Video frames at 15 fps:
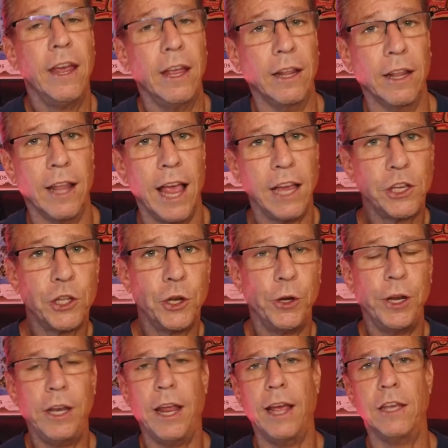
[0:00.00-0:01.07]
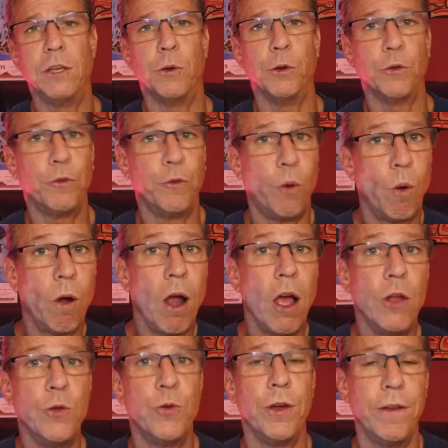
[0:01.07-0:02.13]
In the last 30 days, there was
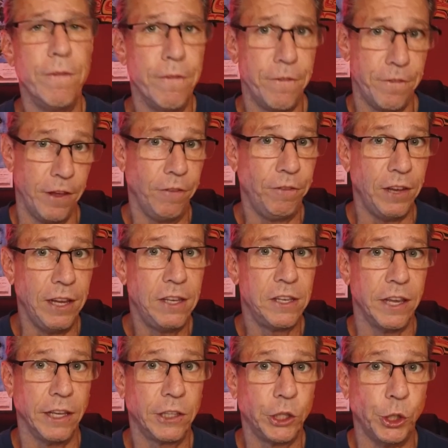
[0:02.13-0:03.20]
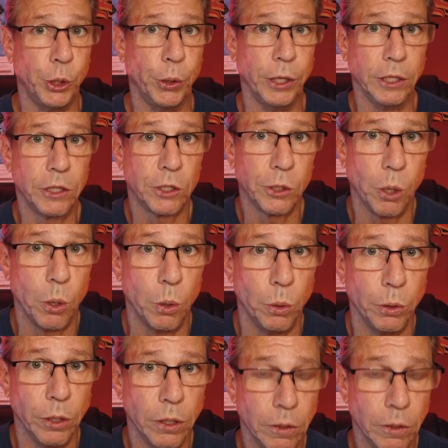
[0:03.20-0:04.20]
456 units sold